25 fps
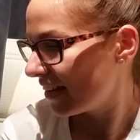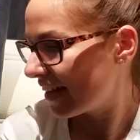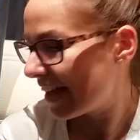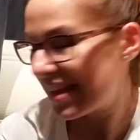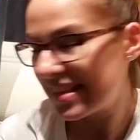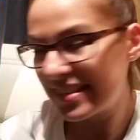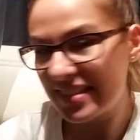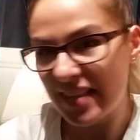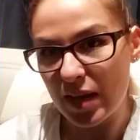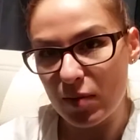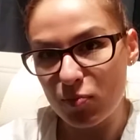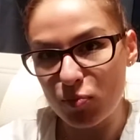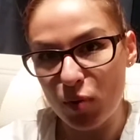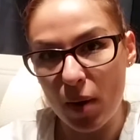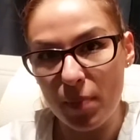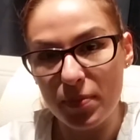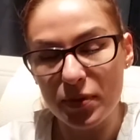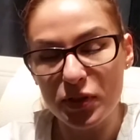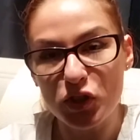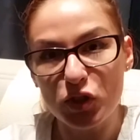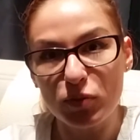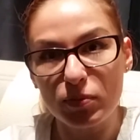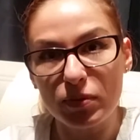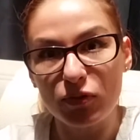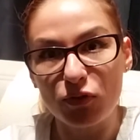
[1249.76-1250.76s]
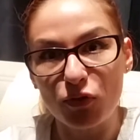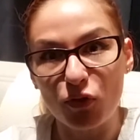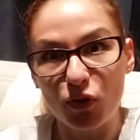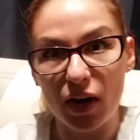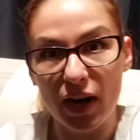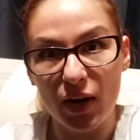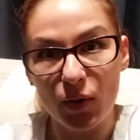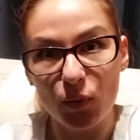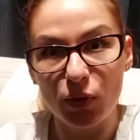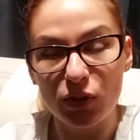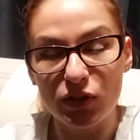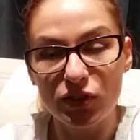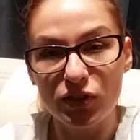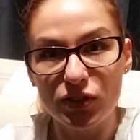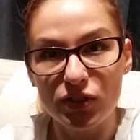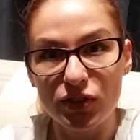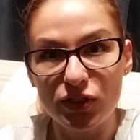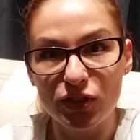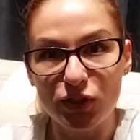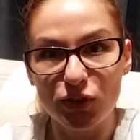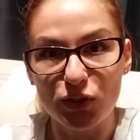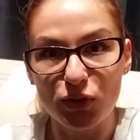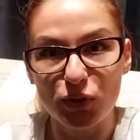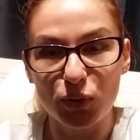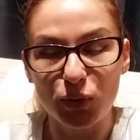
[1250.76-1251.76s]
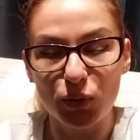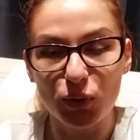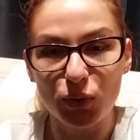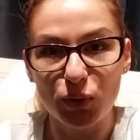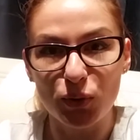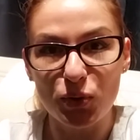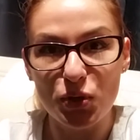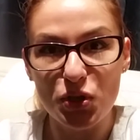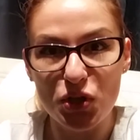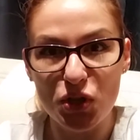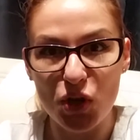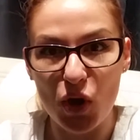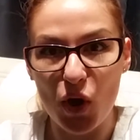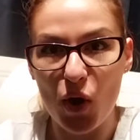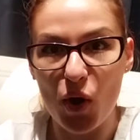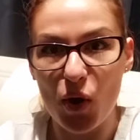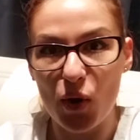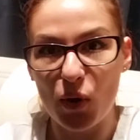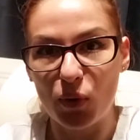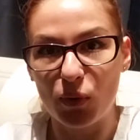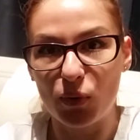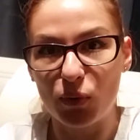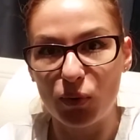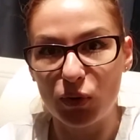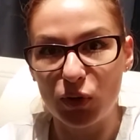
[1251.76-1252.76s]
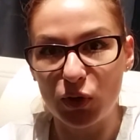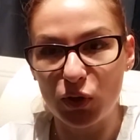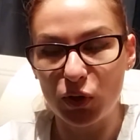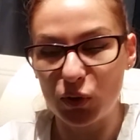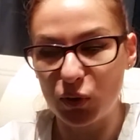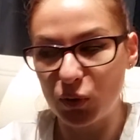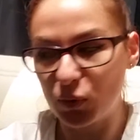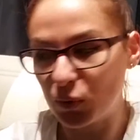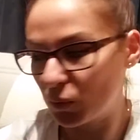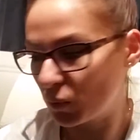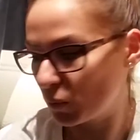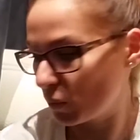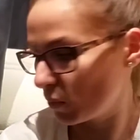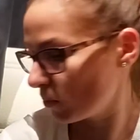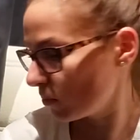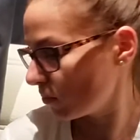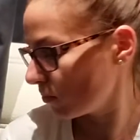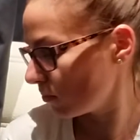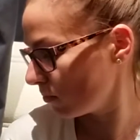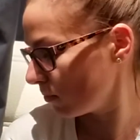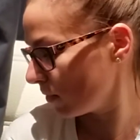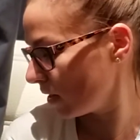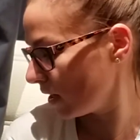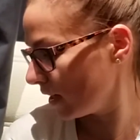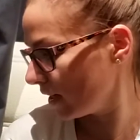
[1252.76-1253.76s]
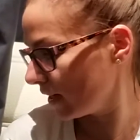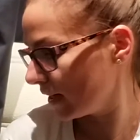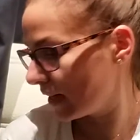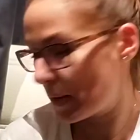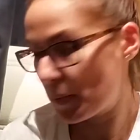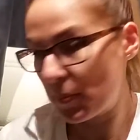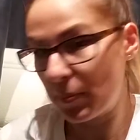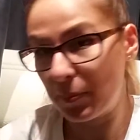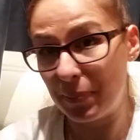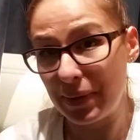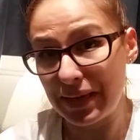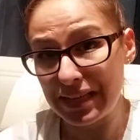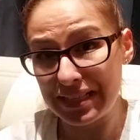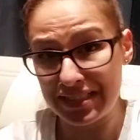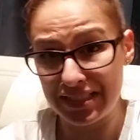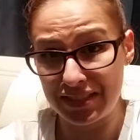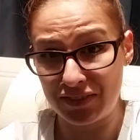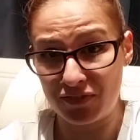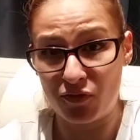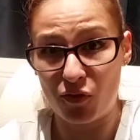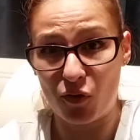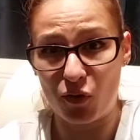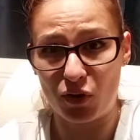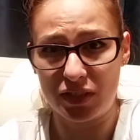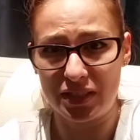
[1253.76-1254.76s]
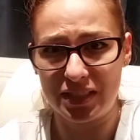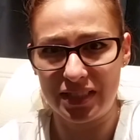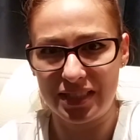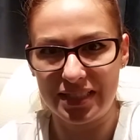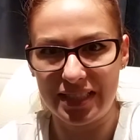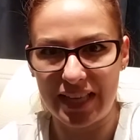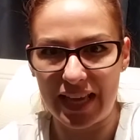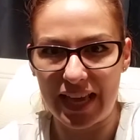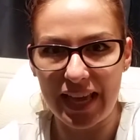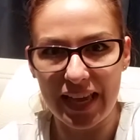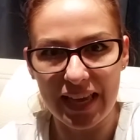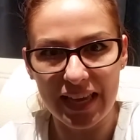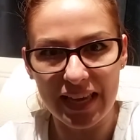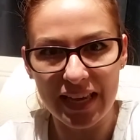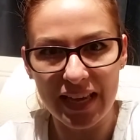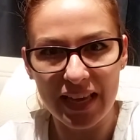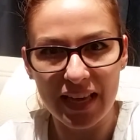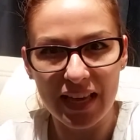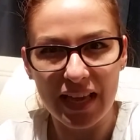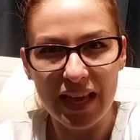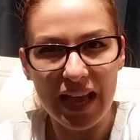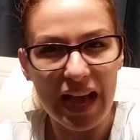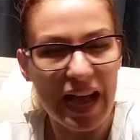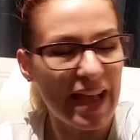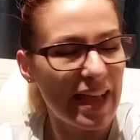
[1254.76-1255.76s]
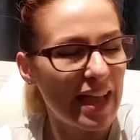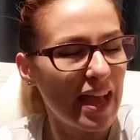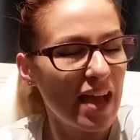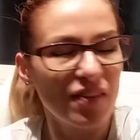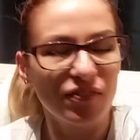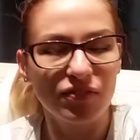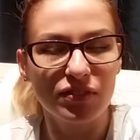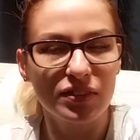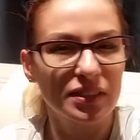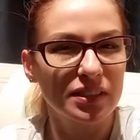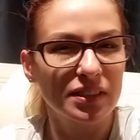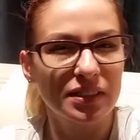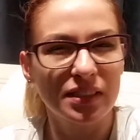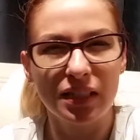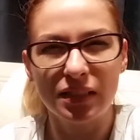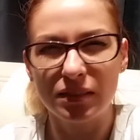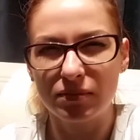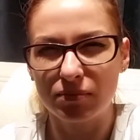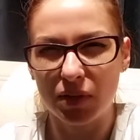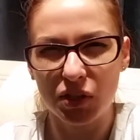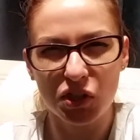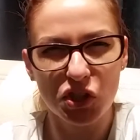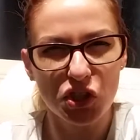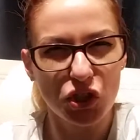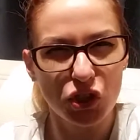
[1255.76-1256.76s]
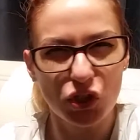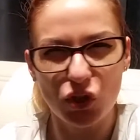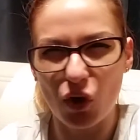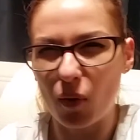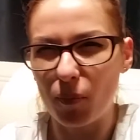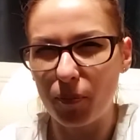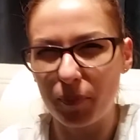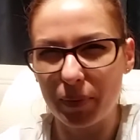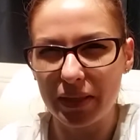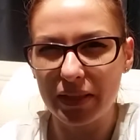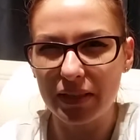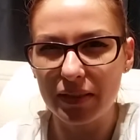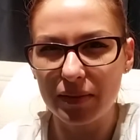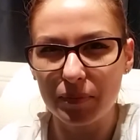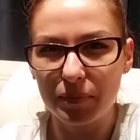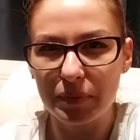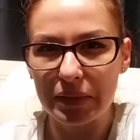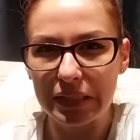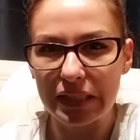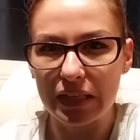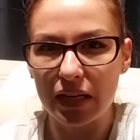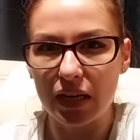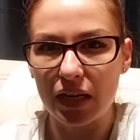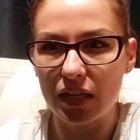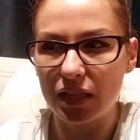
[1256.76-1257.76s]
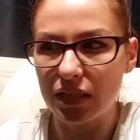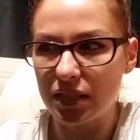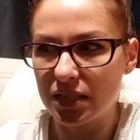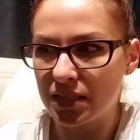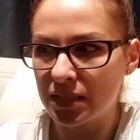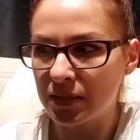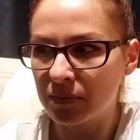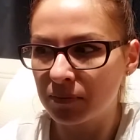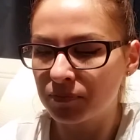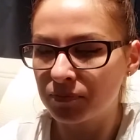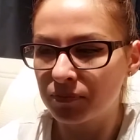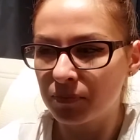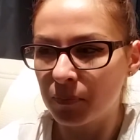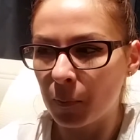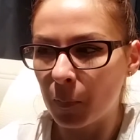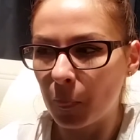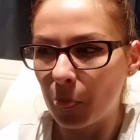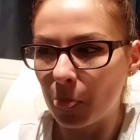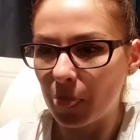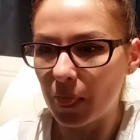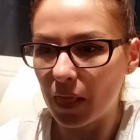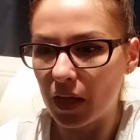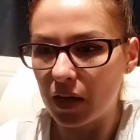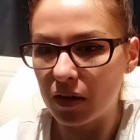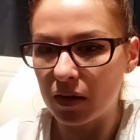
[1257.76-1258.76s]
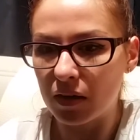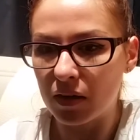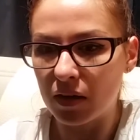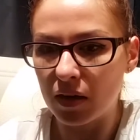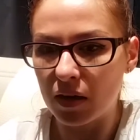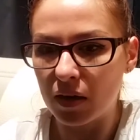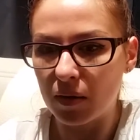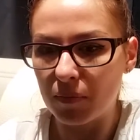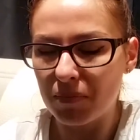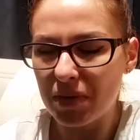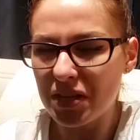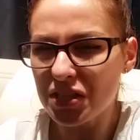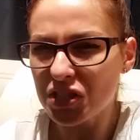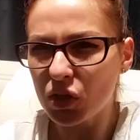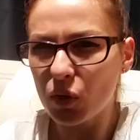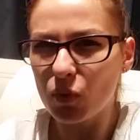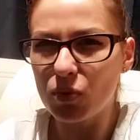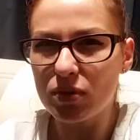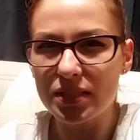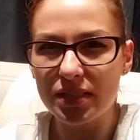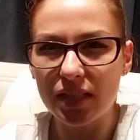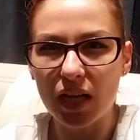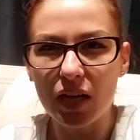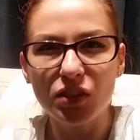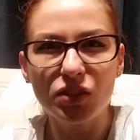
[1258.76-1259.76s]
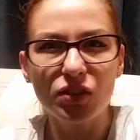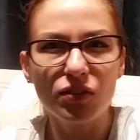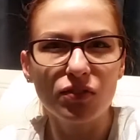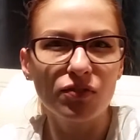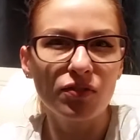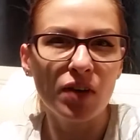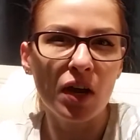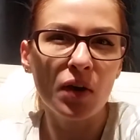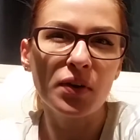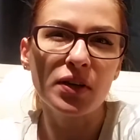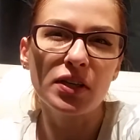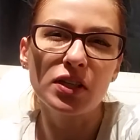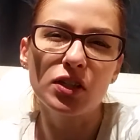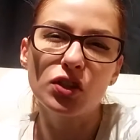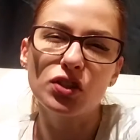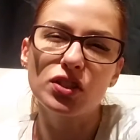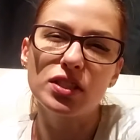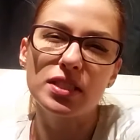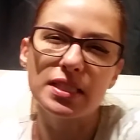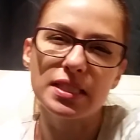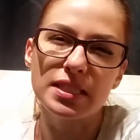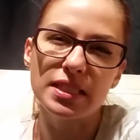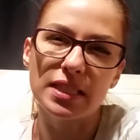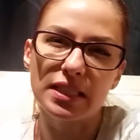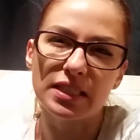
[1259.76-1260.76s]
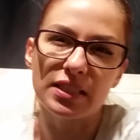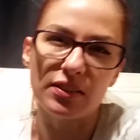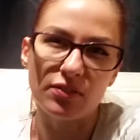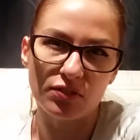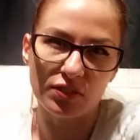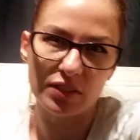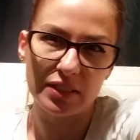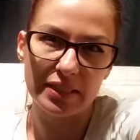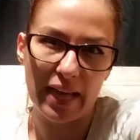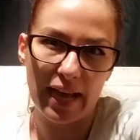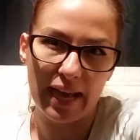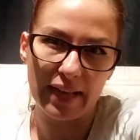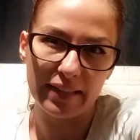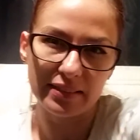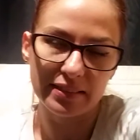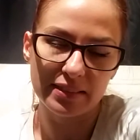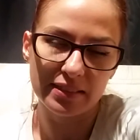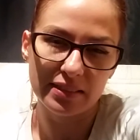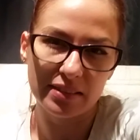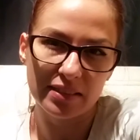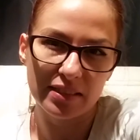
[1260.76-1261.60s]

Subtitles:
As I promised you before, I want to show you my picks for today. I haven't done much shopping because Moscow is not a very good city for that.